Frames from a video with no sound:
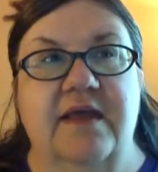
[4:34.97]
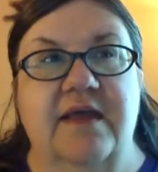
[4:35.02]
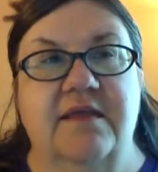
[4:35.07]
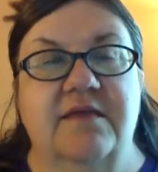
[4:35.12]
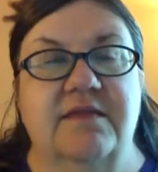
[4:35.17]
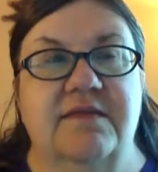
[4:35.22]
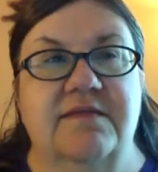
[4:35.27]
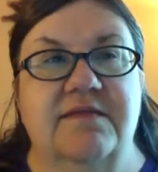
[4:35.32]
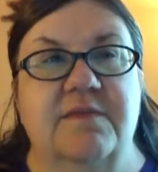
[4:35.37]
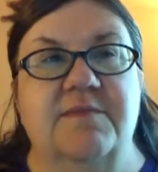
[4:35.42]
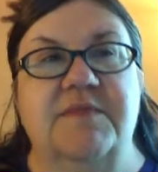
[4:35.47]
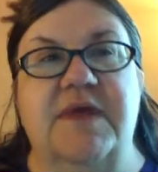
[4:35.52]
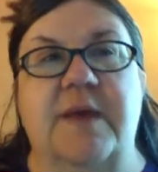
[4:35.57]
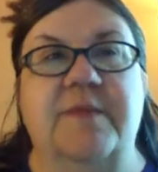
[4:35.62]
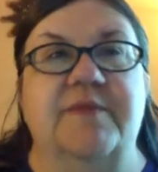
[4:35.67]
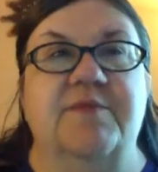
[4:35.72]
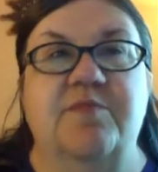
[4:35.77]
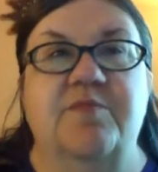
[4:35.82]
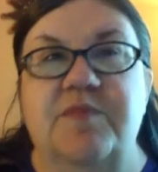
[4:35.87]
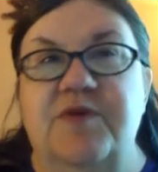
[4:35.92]

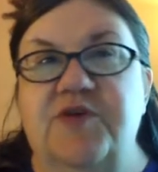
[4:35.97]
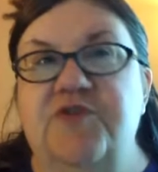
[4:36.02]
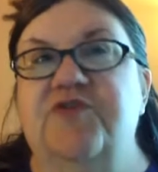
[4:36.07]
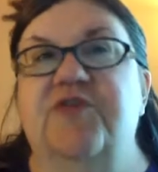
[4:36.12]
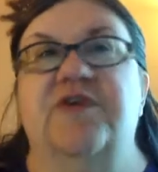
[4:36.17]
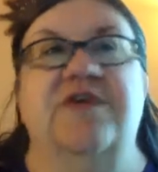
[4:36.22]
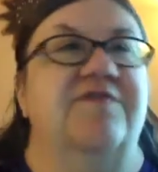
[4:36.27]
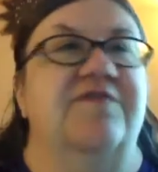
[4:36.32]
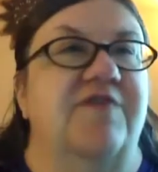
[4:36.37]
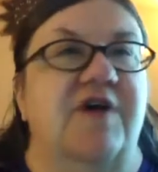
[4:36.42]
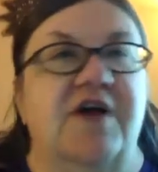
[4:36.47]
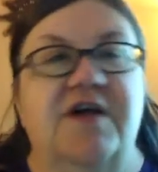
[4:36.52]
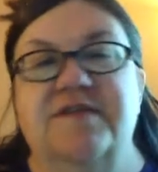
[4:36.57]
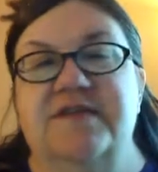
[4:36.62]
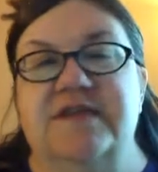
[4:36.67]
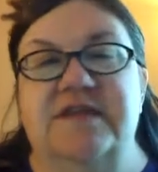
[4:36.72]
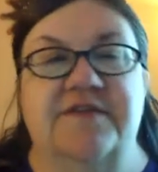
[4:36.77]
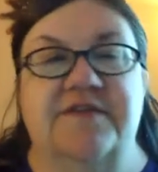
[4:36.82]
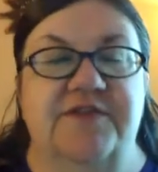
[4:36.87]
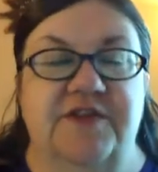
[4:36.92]
sometimes music
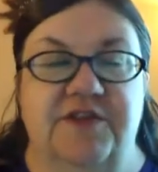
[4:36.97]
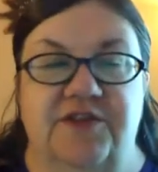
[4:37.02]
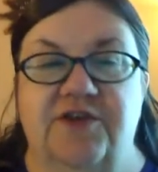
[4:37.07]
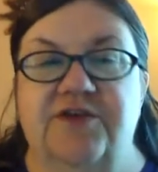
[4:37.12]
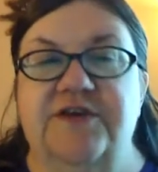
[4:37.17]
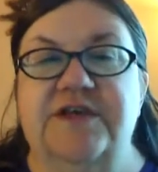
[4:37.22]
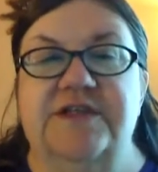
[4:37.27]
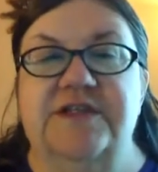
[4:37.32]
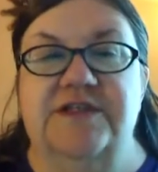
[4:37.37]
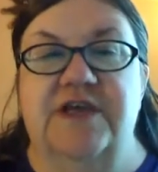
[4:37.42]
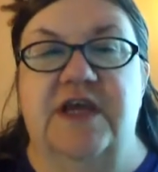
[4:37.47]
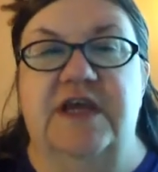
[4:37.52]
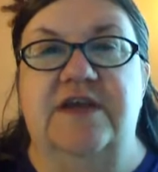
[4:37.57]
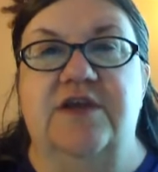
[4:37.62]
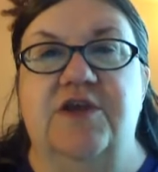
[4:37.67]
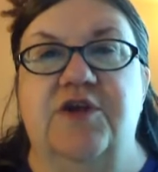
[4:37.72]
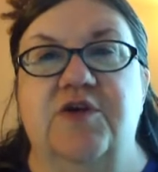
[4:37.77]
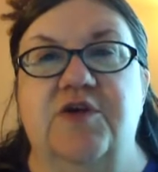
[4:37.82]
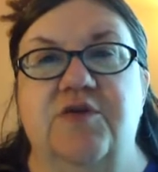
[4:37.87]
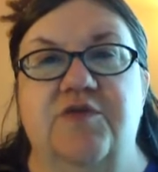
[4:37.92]
evolves enough that there is a
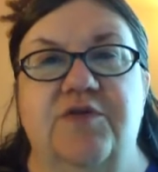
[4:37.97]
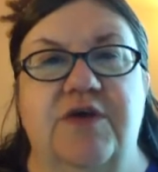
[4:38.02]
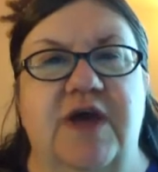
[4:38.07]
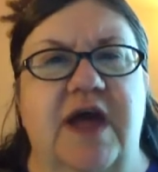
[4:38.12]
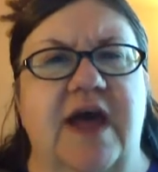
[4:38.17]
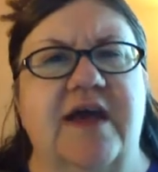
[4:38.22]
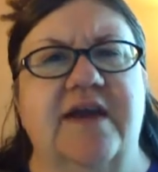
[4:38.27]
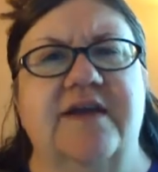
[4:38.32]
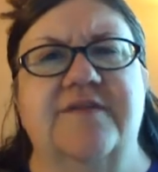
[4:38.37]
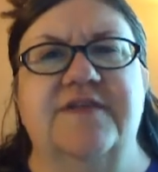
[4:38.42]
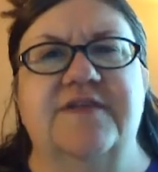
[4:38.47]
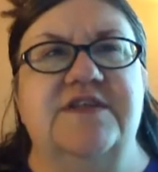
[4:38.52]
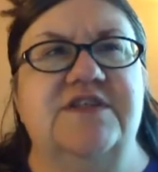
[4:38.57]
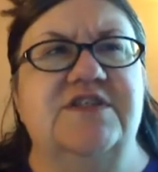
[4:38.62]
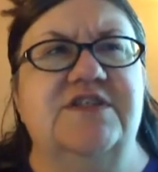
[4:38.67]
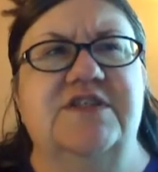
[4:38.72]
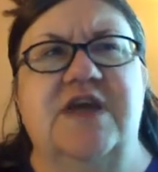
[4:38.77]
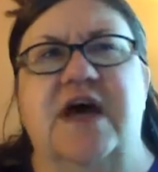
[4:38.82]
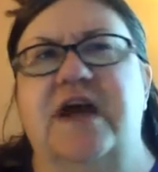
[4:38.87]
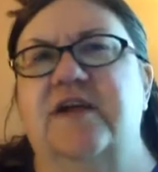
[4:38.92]
new kind of a
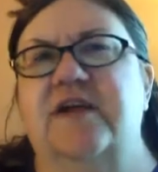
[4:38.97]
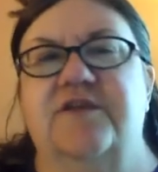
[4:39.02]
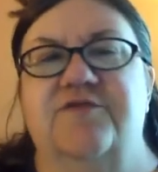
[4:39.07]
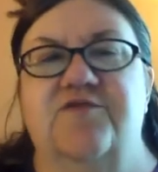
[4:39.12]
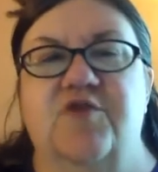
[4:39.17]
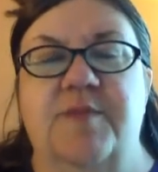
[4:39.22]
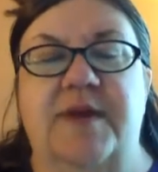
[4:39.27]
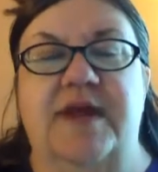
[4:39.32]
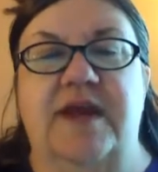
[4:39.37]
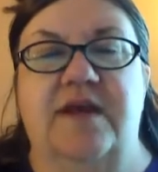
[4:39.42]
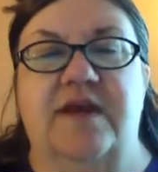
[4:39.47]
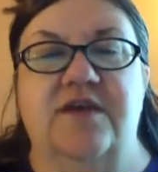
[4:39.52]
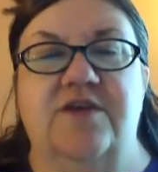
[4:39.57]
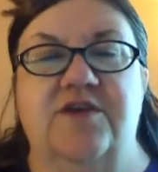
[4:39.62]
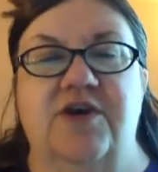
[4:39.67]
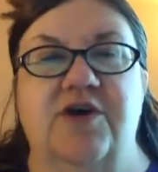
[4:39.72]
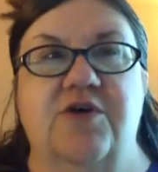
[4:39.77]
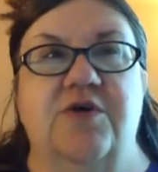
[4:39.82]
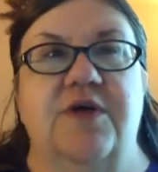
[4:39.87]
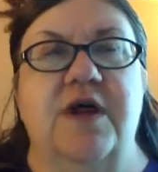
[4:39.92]
style or format, and
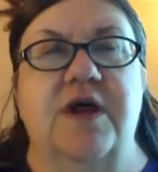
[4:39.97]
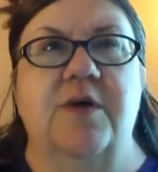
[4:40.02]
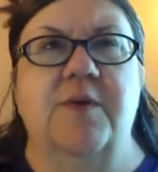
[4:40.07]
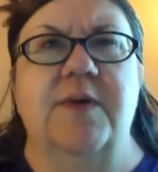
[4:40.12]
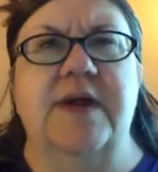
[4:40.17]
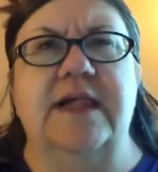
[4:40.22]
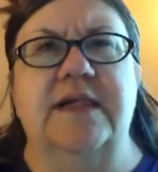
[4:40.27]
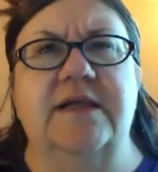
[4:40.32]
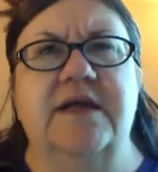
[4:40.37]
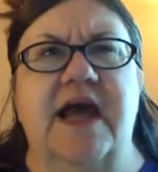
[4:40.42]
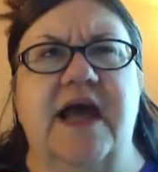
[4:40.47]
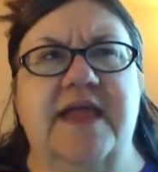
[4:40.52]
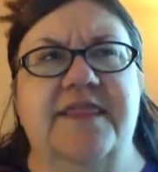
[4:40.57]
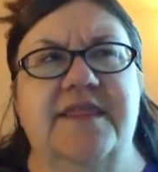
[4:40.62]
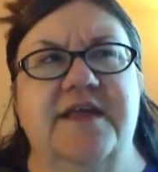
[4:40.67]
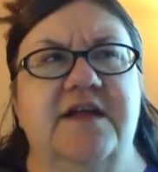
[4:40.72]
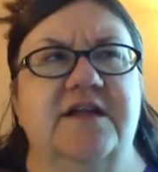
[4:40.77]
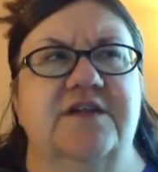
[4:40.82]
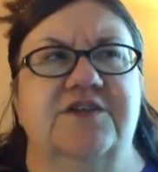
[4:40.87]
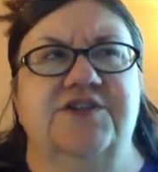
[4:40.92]
you go, well, I
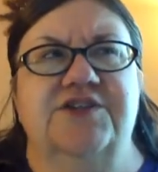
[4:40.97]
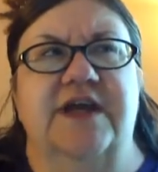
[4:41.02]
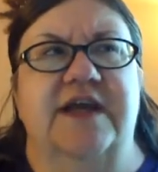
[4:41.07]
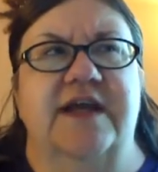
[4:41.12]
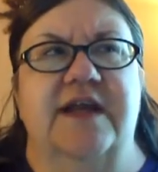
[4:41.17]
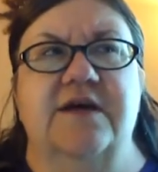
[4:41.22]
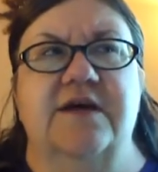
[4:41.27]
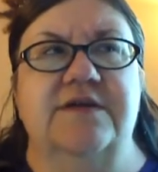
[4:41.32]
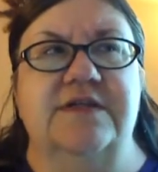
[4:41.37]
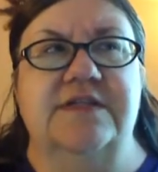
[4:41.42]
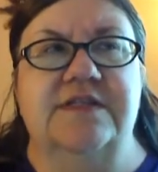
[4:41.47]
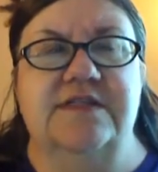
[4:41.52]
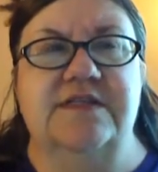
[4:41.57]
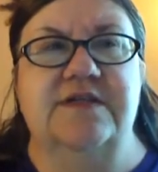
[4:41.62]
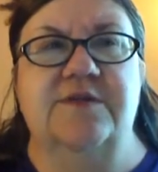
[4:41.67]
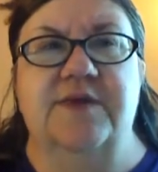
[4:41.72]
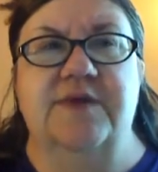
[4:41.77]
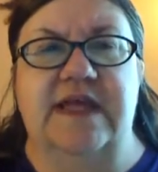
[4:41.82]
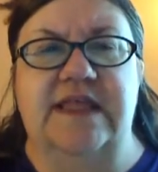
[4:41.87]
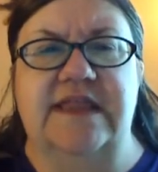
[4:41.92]
think I'll check it out and
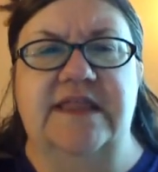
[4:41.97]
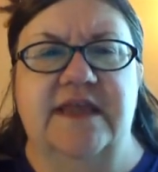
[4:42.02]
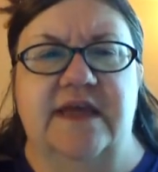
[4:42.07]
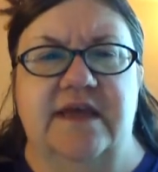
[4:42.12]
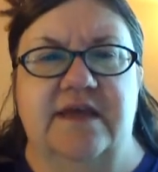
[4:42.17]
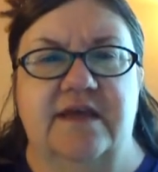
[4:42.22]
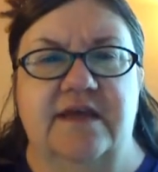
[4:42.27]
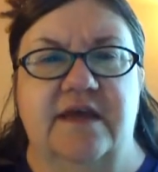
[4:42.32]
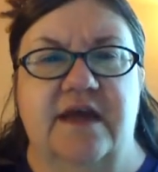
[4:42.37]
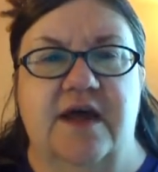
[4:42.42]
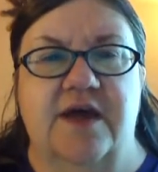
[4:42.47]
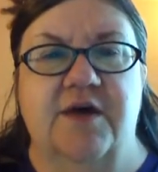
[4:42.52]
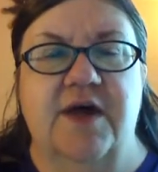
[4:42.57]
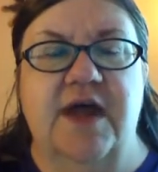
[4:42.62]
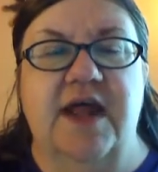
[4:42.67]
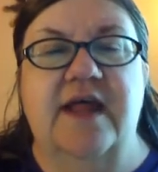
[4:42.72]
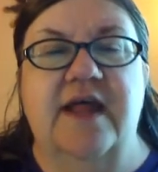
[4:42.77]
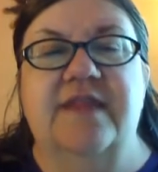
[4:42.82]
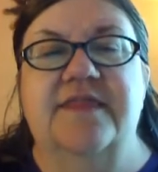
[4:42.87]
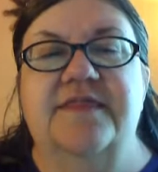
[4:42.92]
see what I think,
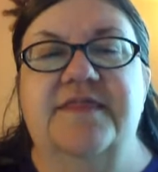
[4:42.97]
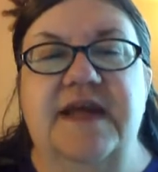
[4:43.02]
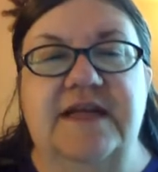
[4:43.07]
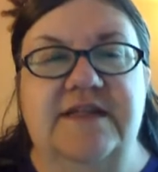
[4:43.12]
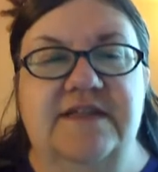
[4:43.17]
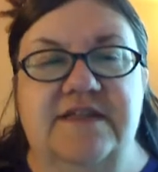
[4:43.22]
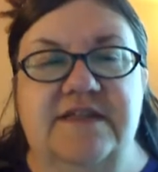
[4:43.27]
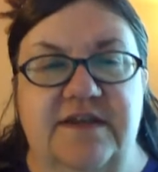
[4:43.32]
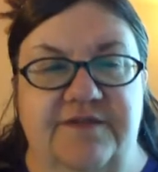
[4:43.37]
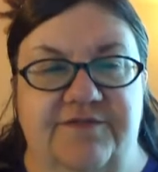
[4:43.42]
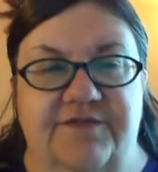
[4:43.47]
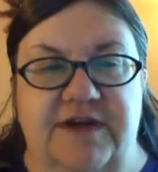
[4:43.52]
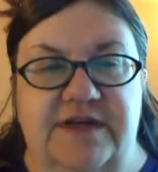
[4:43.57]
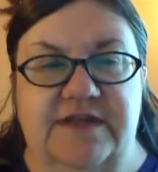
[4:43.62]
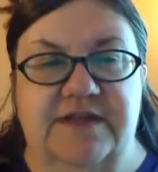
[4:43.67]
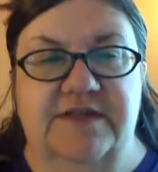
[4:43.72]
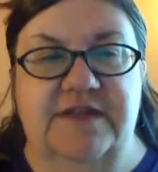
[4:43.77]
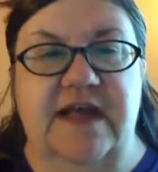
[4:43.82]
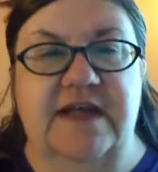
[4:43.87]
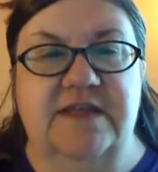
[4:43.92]
That's
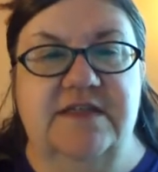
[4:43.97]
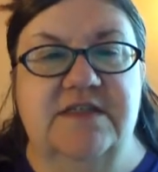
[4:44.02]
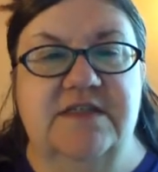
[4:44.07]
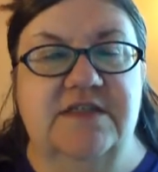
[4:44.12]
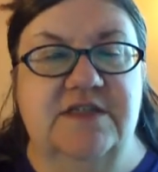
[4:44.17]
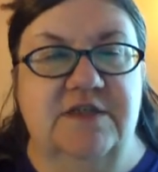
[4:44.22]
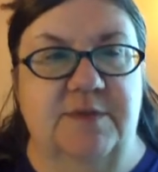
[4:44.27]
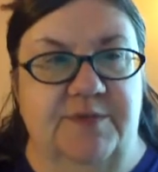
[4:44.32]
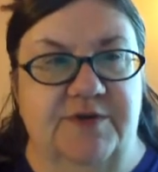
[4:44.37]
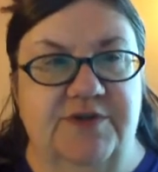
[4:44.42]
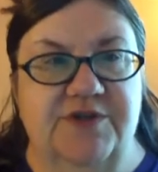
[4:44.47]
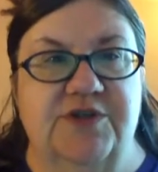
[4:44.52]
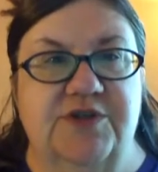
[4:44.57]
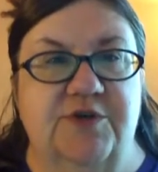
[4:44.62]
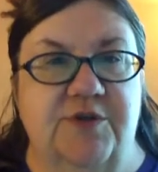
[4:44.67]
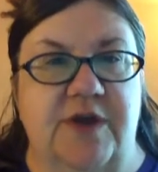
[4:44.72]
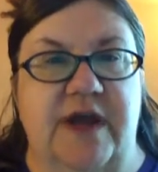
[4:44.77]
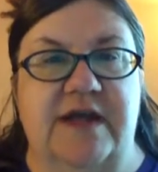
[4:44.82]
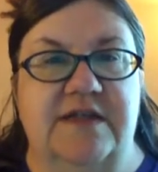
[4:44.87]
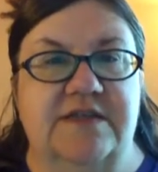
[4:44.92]
different. That's just a person
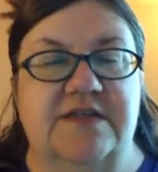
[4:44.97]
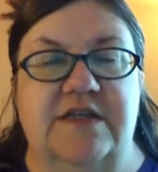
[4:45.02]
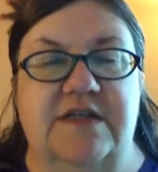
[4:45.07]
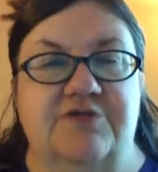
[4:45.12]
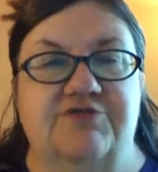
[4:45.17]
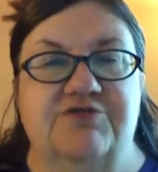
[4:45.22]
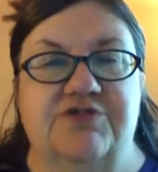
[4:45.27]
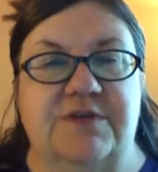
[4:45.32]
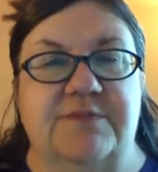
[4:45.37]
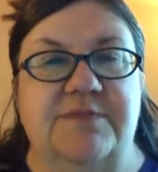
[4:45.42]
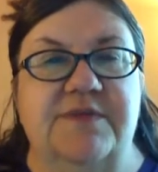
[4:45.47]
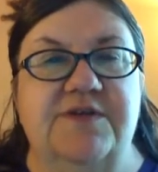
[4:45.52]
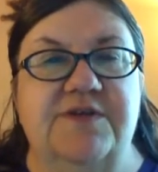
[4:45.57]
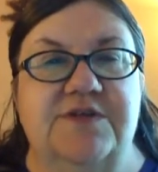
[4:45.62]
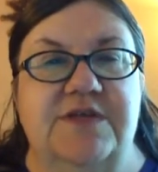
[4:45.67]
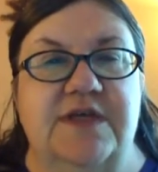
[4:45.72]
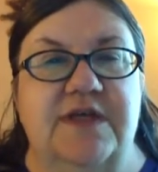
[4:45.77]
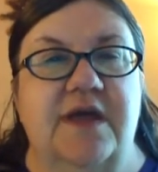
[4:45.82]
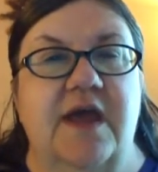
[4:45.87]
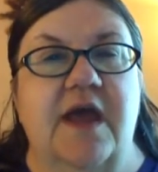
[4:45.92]
who has an interest in
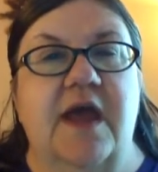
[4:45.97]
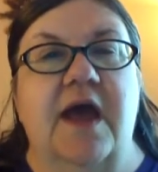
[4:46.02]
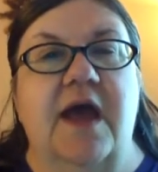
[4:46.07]
music.